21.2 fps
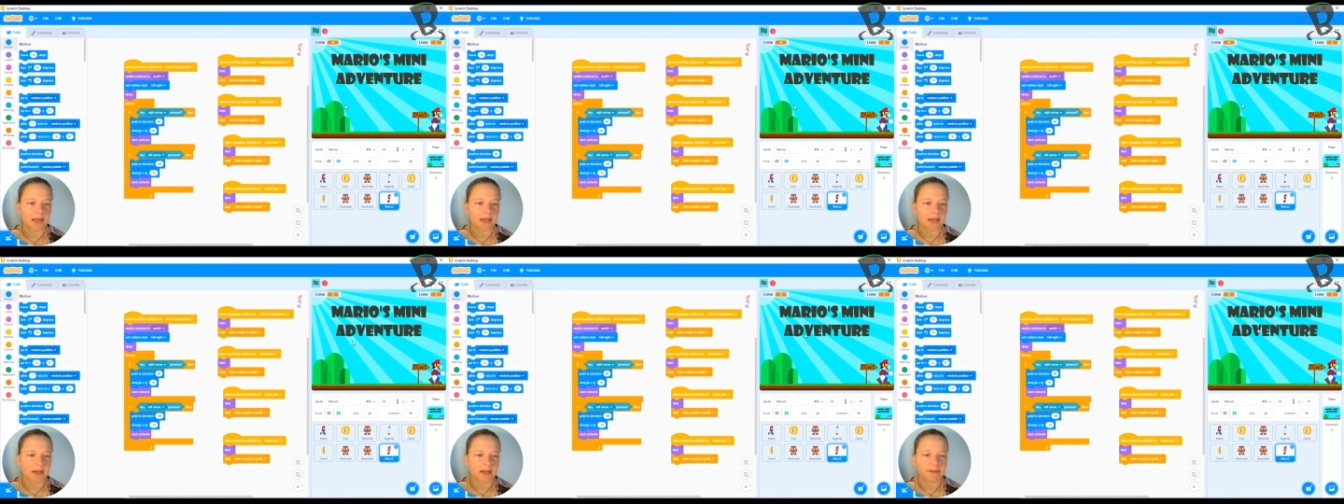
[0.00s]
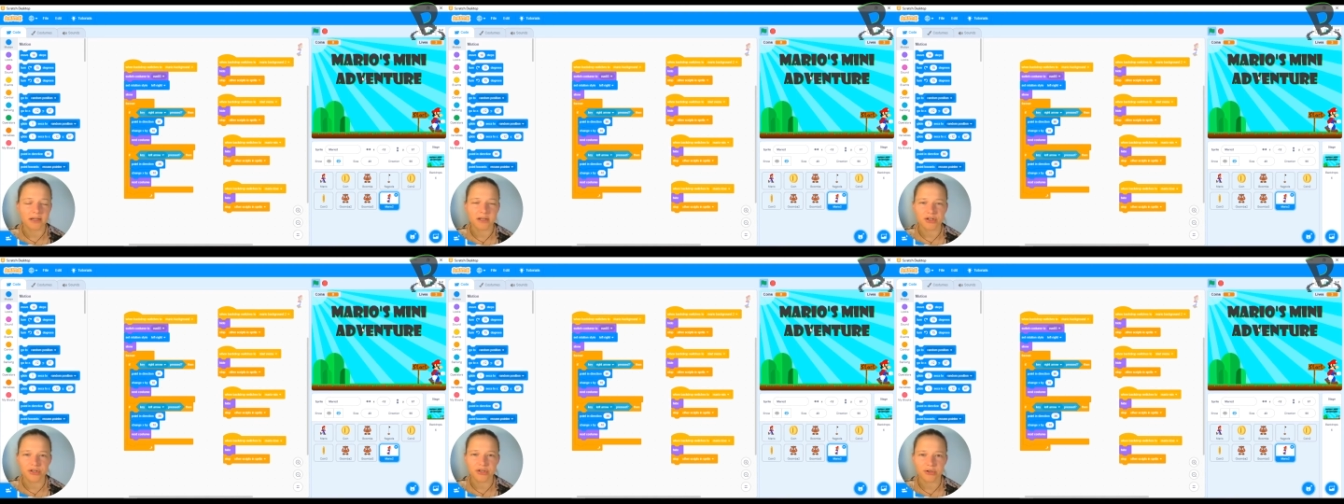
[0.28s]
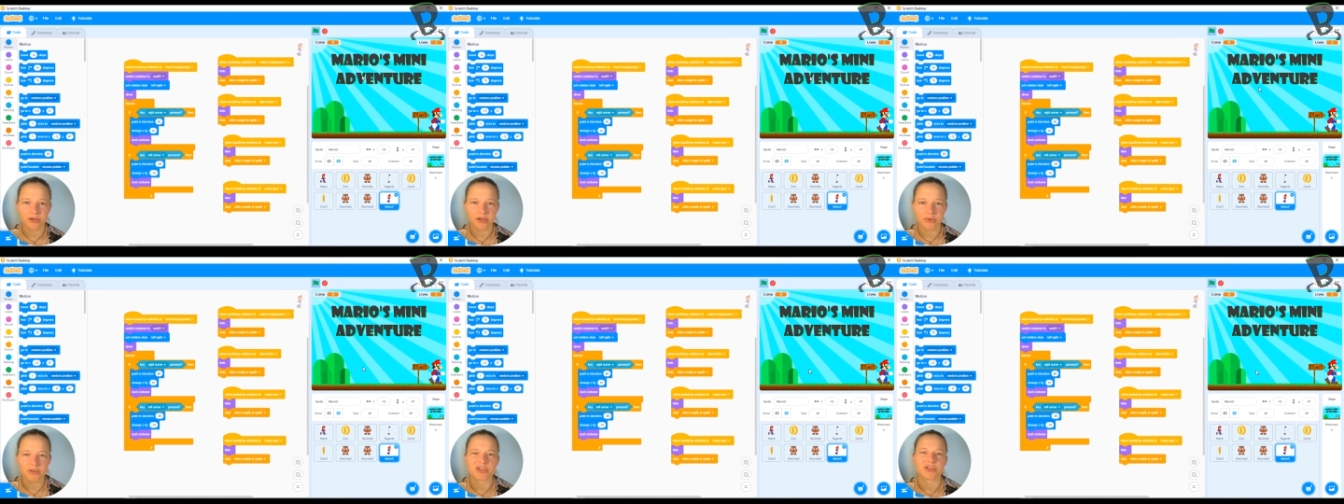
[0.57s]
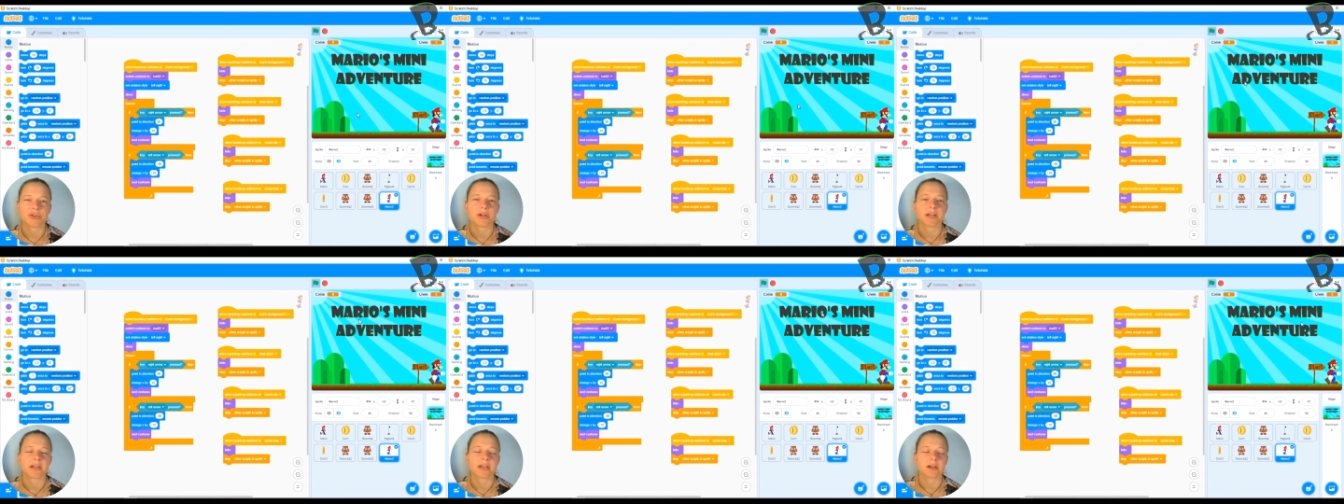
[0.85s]
I'm going to show you a
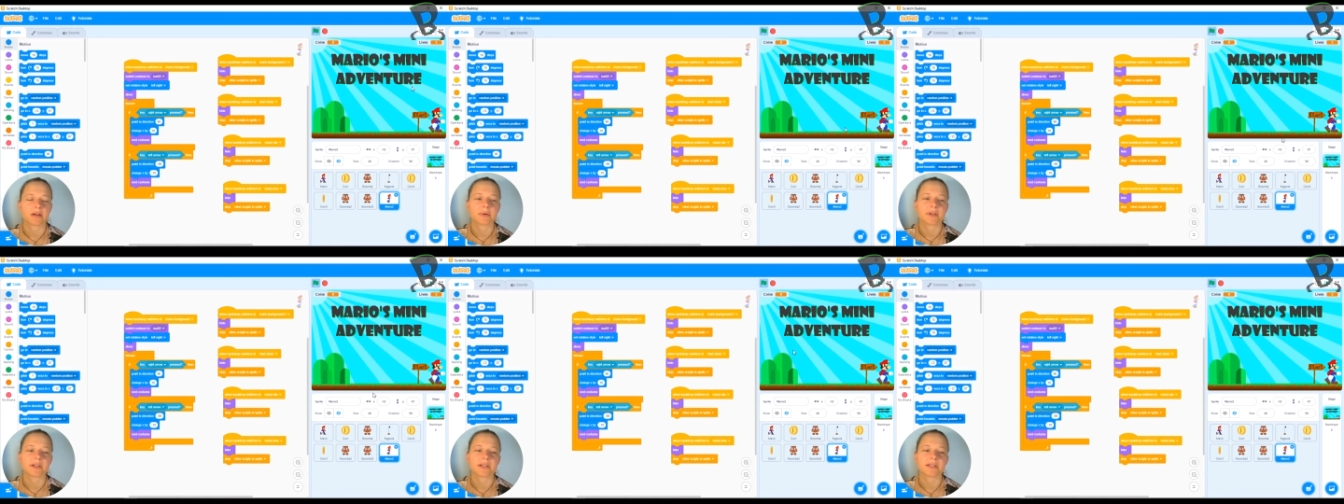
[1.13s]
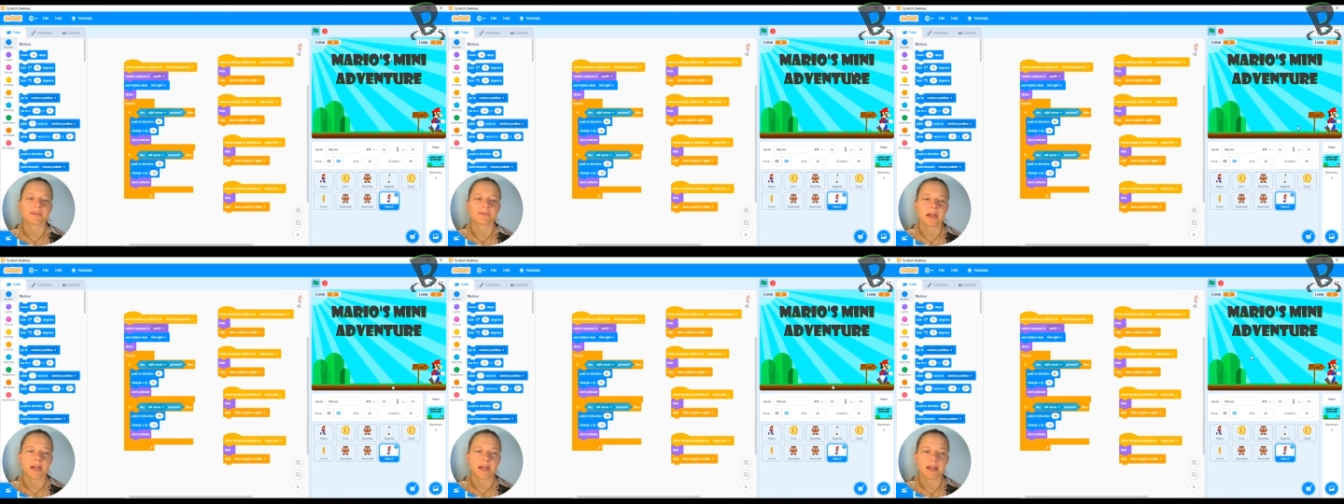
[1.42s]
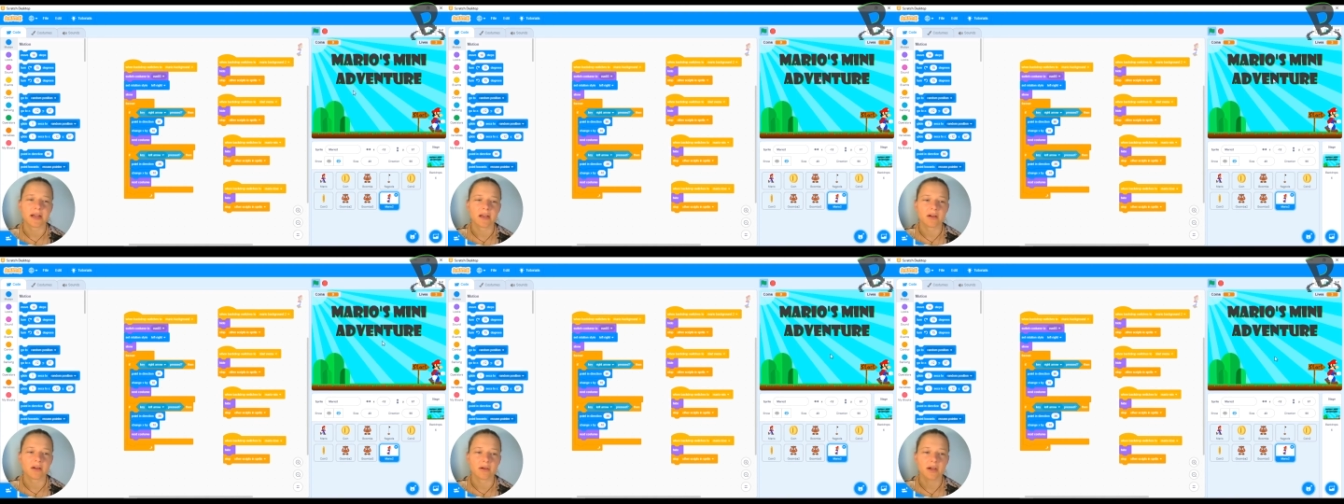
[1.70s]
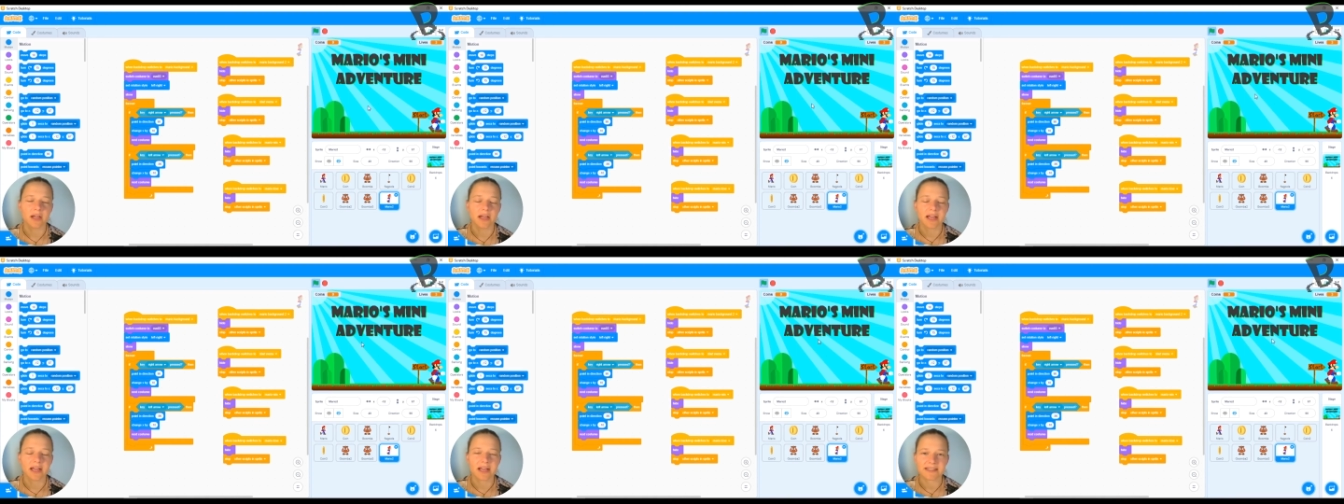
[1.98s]
trick here, because right now
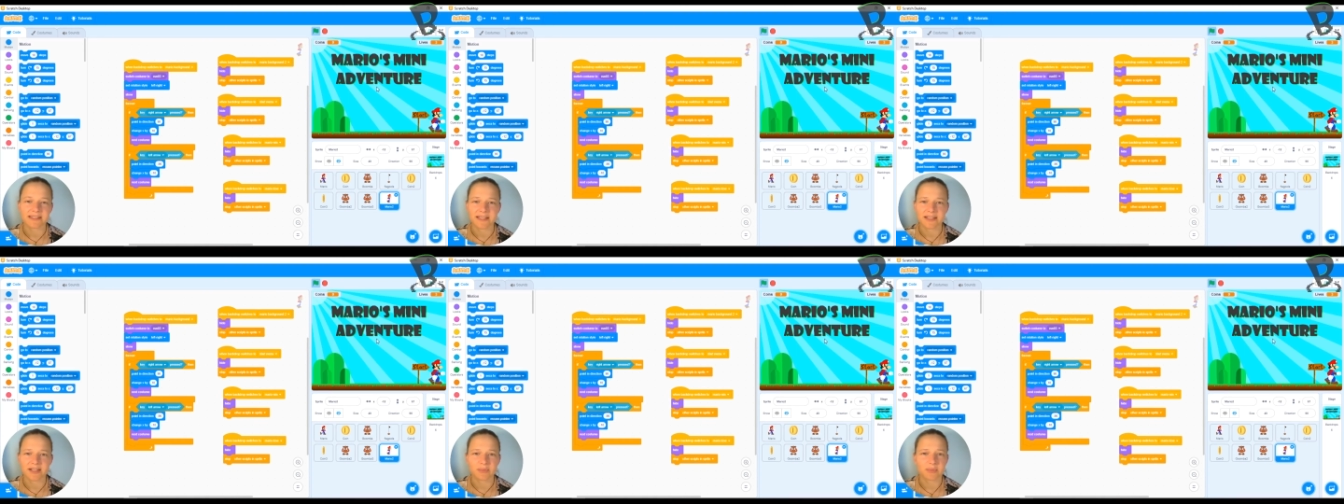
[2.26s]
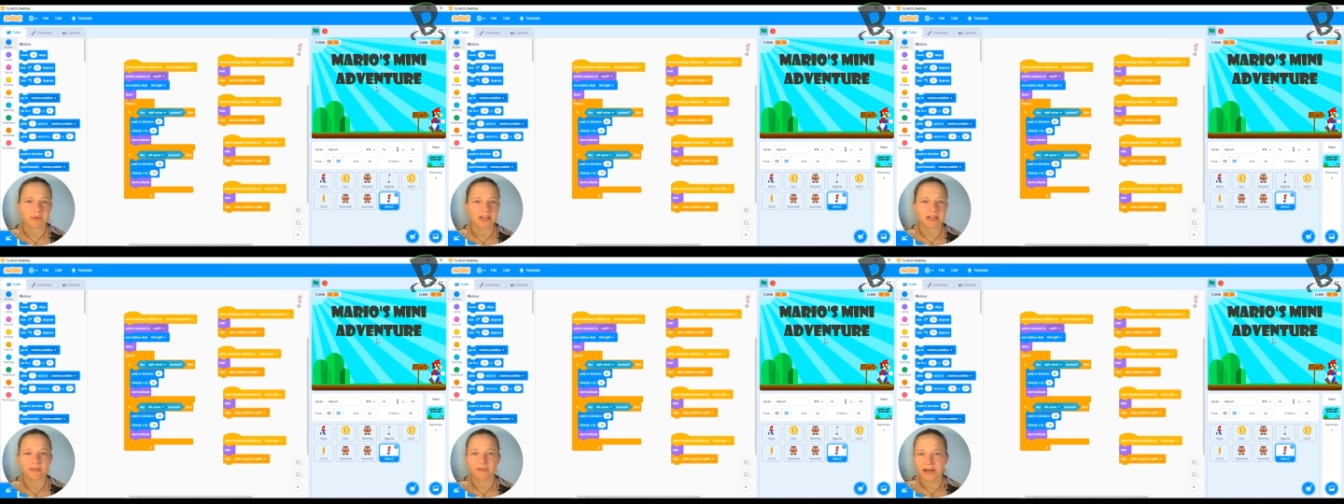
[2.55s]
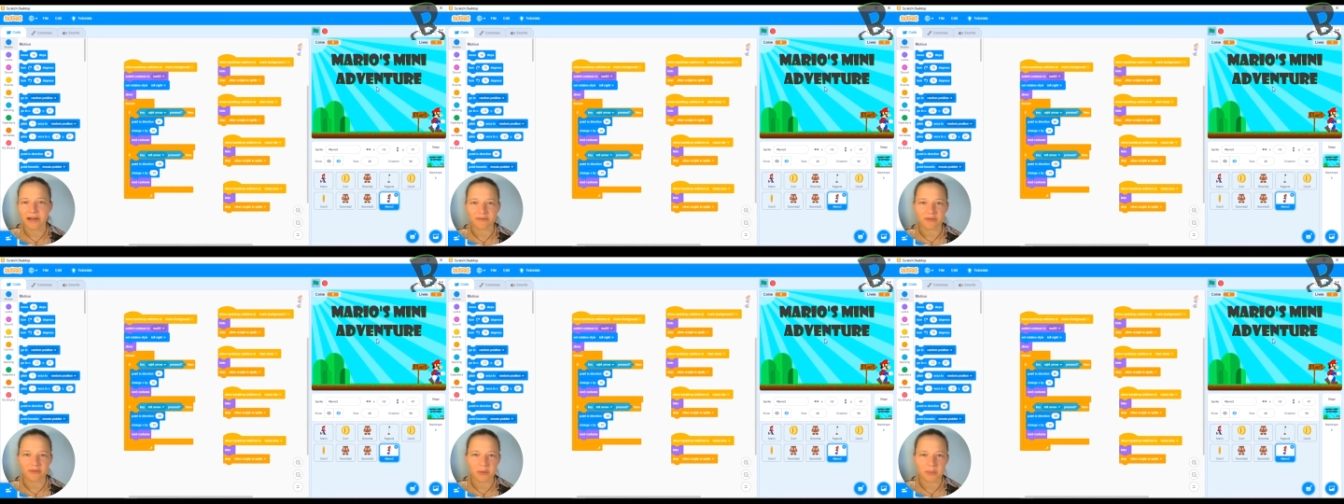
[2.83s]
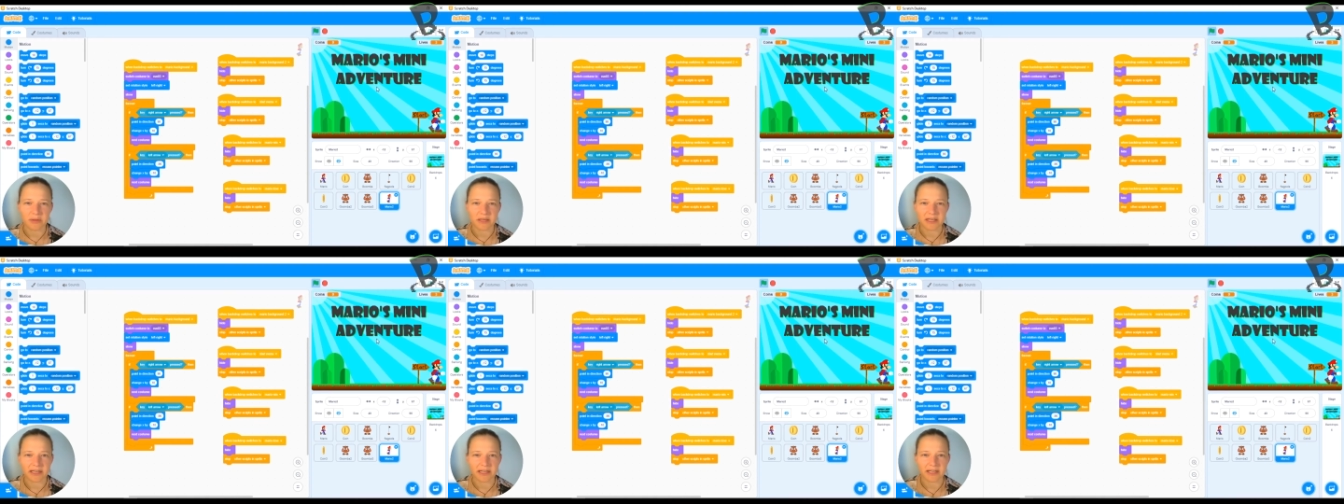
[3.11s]
it's going to play right from the
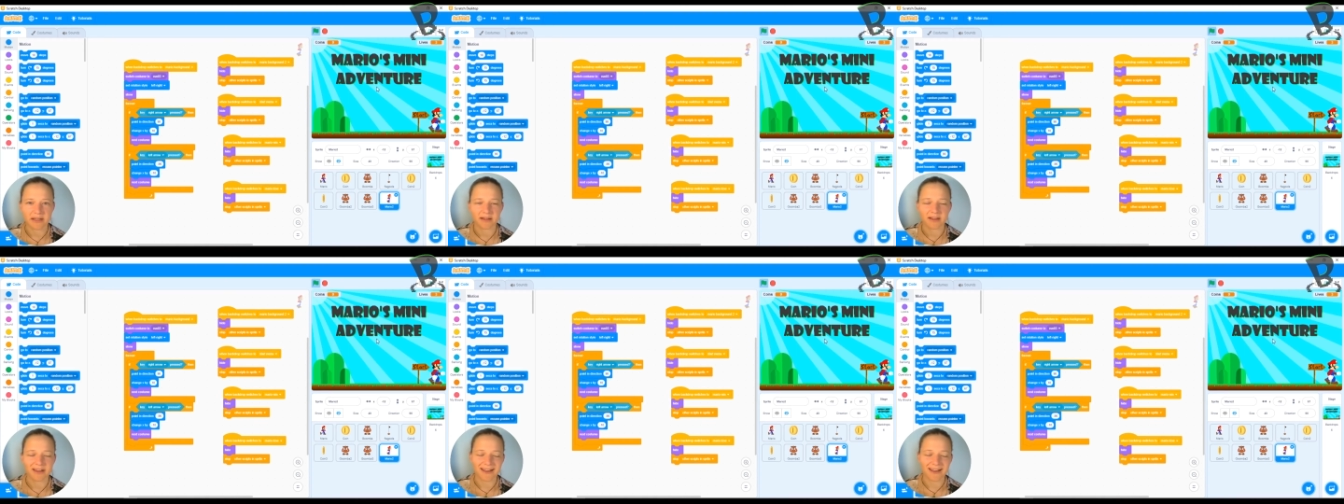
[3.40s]
beginning,